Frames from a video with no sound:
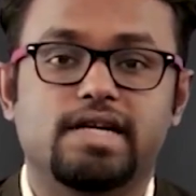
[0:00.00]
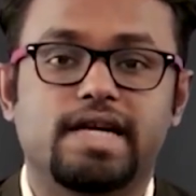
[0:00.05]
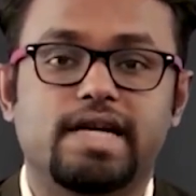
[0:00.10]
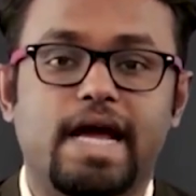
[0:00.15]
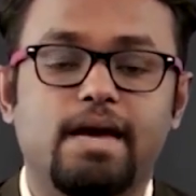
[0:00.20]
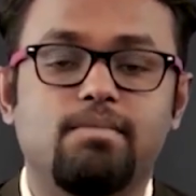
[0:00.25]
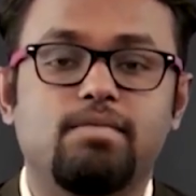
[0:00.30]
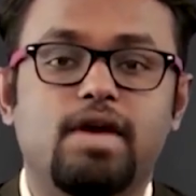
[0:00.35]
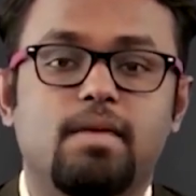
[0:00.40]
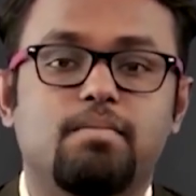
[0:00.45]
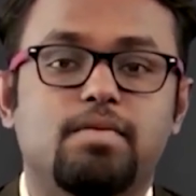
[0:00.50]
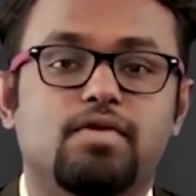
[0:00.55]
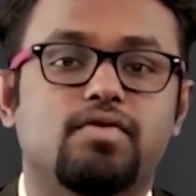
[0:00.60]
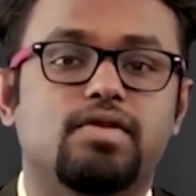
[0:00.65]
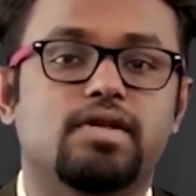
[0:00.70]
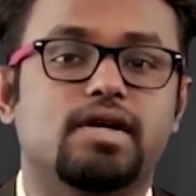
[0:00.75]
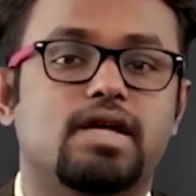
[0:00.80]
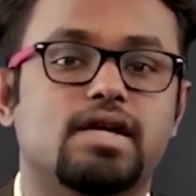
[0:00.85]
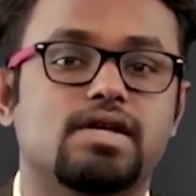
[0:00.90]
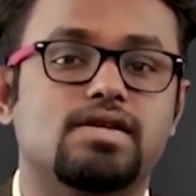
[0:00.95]
the time gap
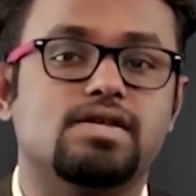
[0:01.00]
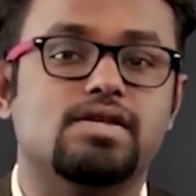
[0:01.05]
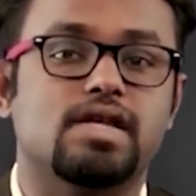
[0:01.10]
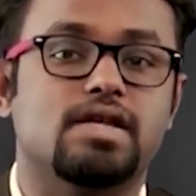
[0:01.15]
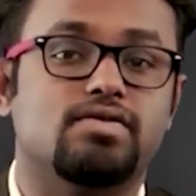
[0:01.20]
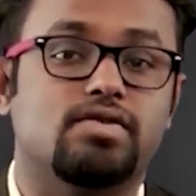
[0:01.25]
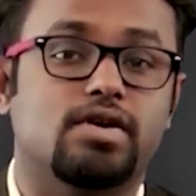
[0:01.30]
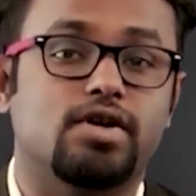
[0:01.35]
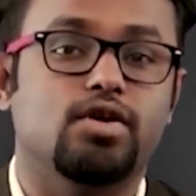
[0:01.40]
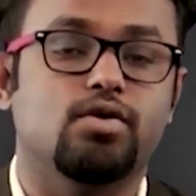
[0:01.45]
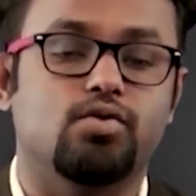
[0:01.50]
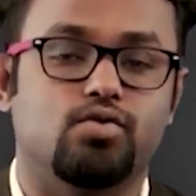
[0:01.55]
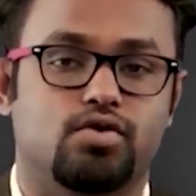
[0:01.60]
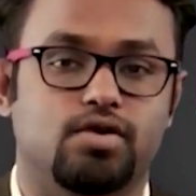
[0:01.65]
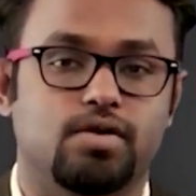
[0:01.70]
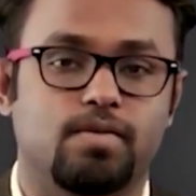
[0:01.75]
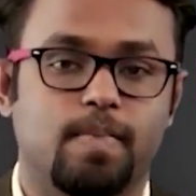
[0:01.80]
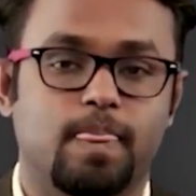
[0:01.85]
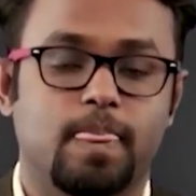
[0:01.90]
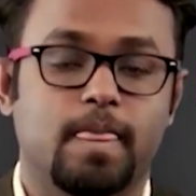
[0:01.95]
between the crests has reduced.
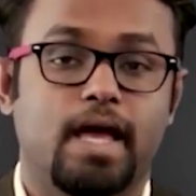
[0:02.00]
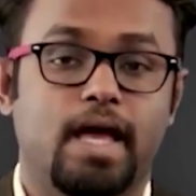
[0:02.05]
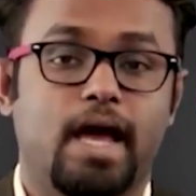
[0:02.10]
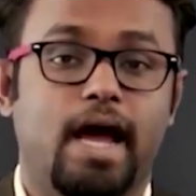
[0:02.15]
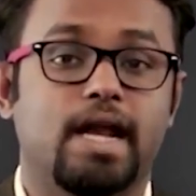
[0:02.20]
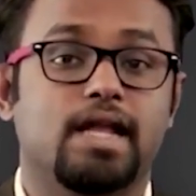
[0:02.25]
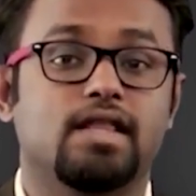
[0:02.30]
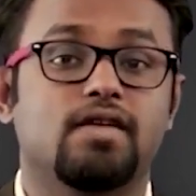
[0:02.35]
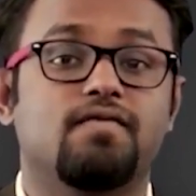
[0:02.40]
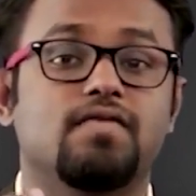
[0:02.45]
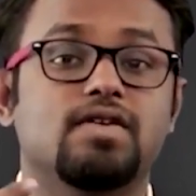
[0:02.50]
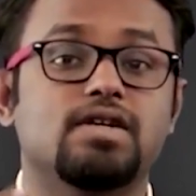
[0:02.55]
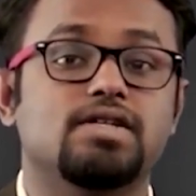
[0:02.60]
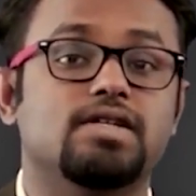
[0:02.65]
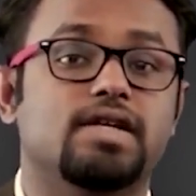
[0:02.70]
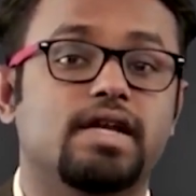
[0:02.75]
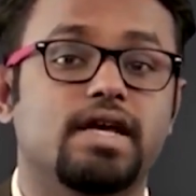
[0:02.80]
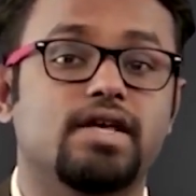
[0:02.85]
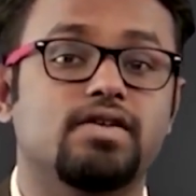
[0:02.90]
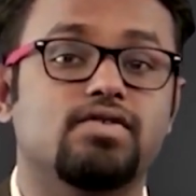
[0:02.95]
And in the
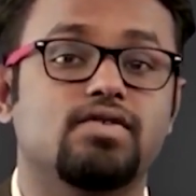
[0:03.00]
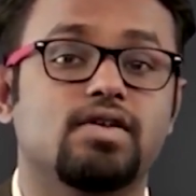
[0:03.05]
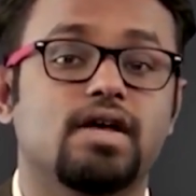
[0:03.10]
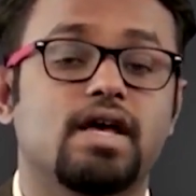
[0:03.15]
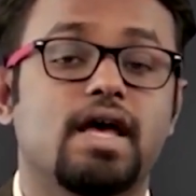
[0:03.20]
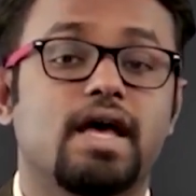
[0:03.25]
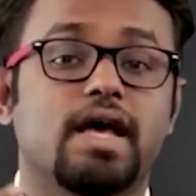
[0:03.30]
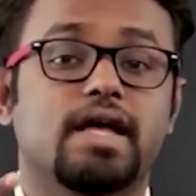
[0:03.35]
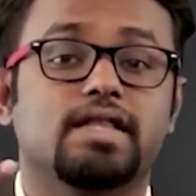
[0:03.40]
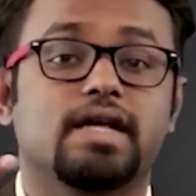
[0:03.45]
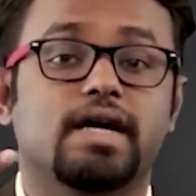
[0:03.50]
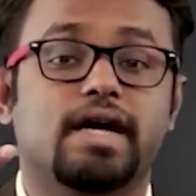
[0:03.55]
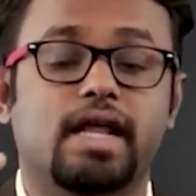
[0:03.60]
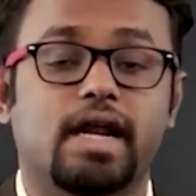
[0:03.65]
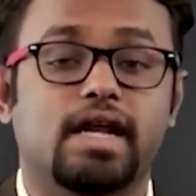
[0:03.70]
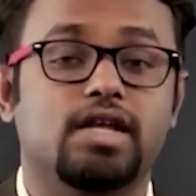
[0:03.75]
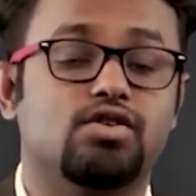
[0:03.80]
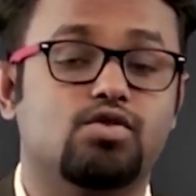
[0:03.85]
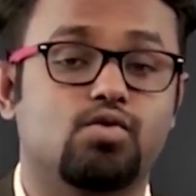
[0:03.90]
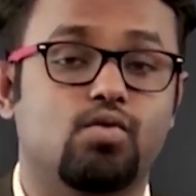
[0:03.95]
first case, the
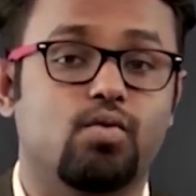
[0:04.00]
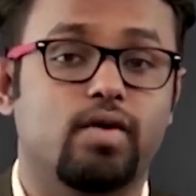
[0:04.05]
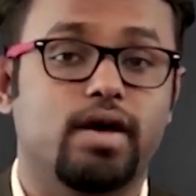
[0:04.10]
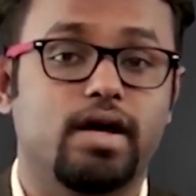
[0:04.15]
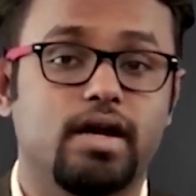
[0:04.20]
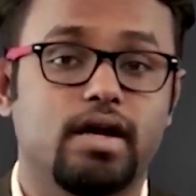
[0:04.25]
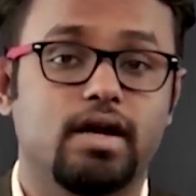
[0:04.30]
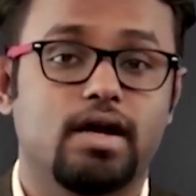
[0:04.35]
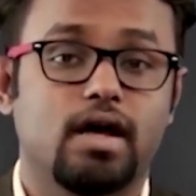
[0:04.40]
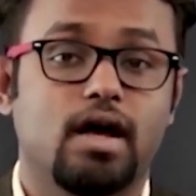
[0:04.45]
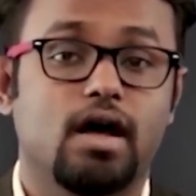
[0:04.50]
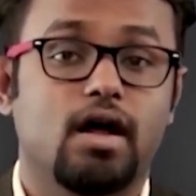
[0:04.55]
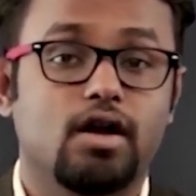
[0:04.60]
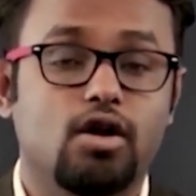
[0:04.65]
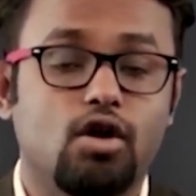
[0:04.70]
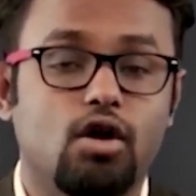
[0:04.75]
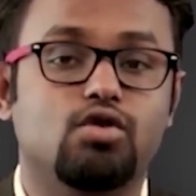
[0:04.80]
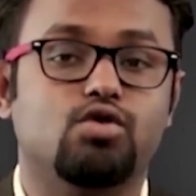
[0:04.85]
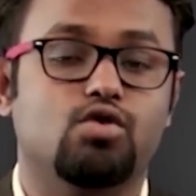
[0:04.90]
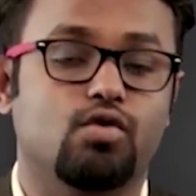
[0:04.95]
crests were
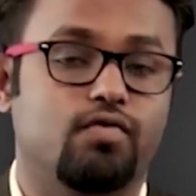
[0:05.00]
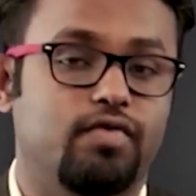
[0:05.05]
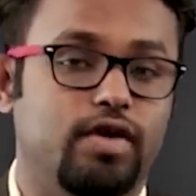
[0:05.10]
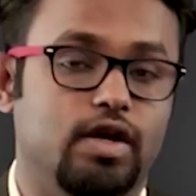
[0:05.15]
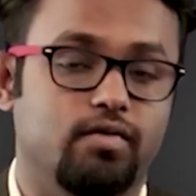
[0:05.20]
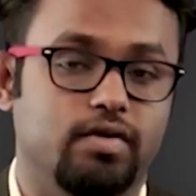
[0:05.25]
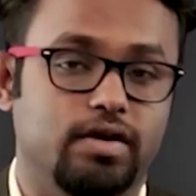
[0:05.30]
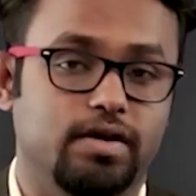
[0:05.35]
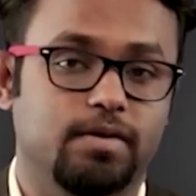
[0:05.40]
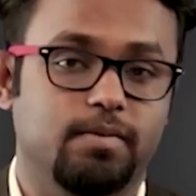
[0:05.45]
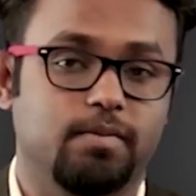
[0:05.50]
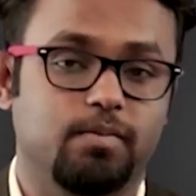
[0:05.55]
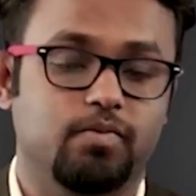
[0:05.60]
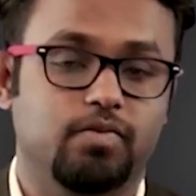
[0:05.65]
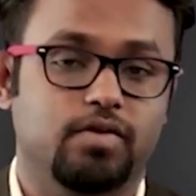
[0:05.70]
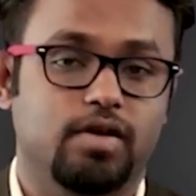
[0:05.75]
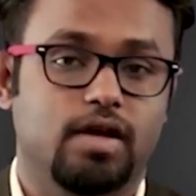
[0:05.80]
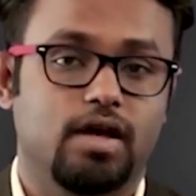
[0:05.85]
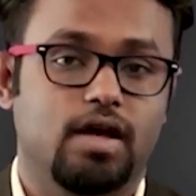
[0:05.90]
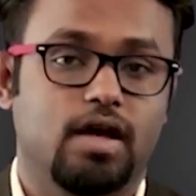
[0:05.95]
not so frequent.
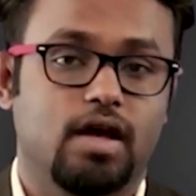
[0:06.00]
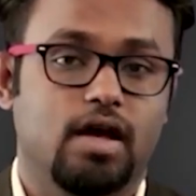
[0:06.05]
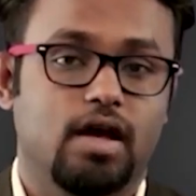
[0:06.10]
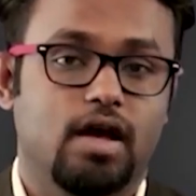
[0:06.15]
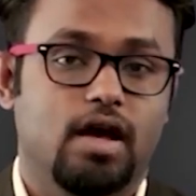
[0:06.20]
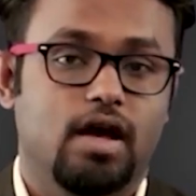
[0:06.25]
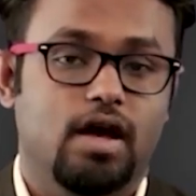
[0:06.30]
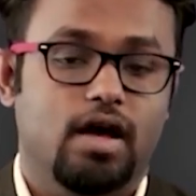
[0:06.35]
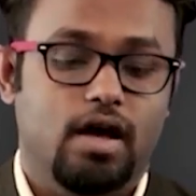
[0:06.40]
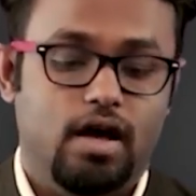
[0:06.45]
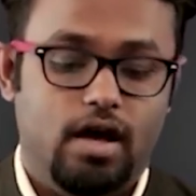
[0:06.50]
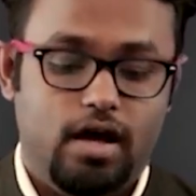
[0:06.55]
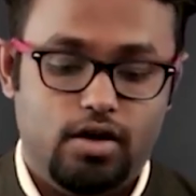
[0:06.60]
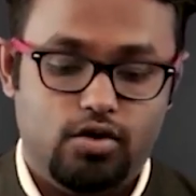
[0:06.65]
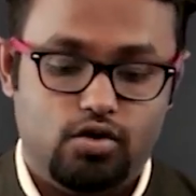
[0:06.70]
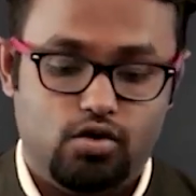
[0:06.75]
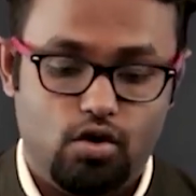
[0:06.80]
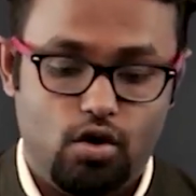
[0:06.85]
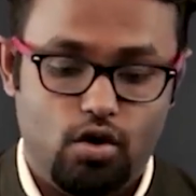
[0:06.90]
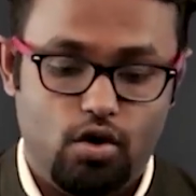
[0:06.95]

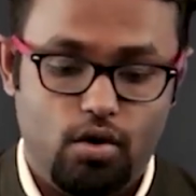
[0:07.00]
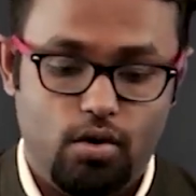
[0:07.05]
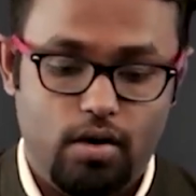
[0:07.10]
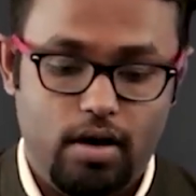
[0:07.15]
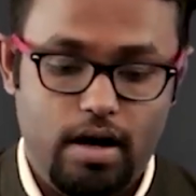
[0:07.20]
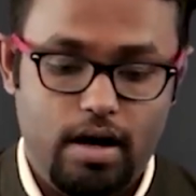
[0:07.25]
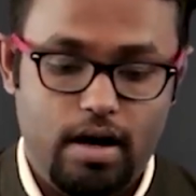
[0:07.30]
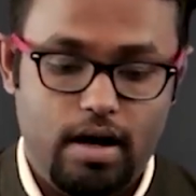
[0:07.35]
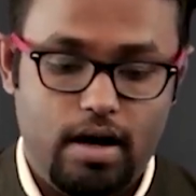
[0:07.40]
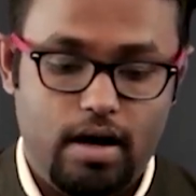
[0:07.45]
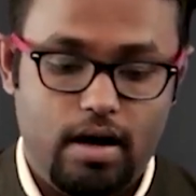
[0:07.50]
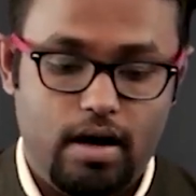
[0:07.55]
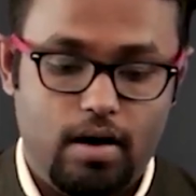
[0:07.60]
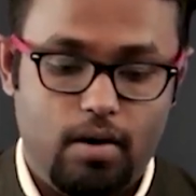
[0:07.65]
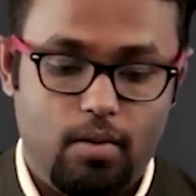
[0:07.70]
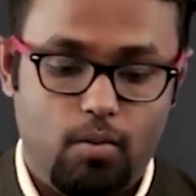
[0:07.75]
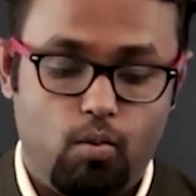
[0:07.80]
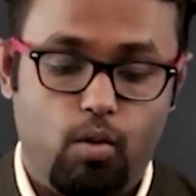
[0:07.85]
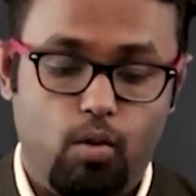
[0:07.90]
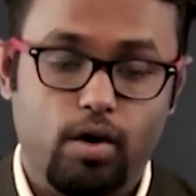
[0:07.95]
So
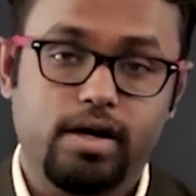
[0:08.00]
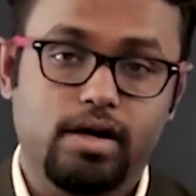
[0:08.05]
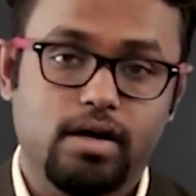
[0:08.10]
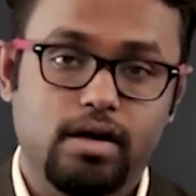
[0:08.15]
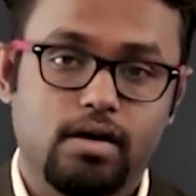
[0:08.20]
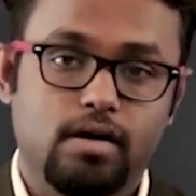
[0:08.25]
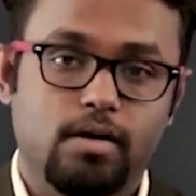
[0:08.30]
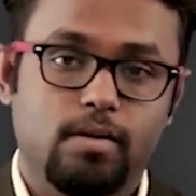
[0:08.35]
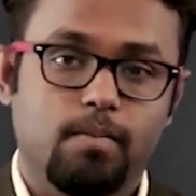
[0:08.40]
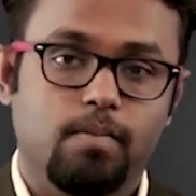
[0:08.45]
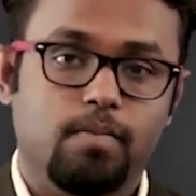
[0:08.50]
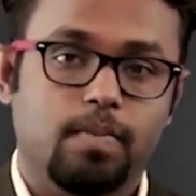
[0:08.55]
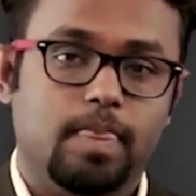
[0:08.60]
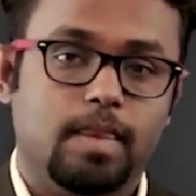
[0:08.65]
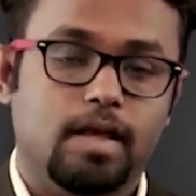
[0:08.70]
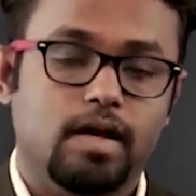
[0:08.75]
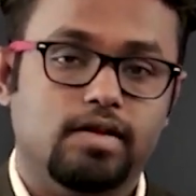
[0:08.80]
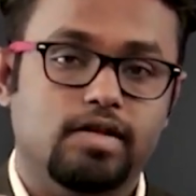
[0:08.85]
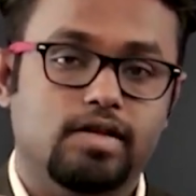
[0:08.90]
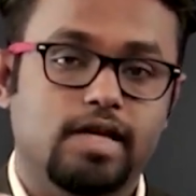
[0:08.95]
what
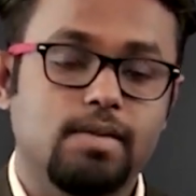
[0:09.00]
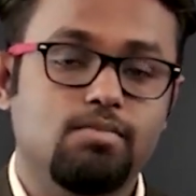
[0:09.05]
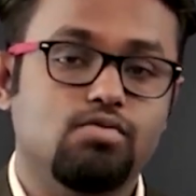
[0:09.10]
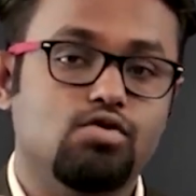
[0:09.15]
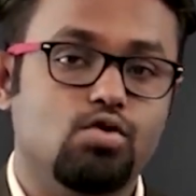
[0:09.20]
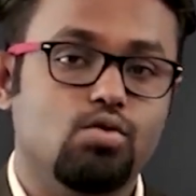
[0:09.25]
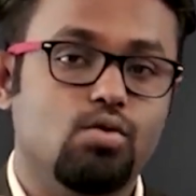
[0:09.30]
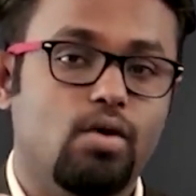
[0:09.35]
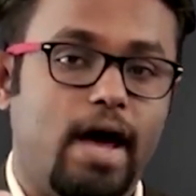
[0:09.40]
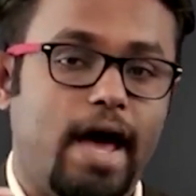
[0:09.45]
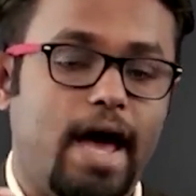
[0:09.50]
seems to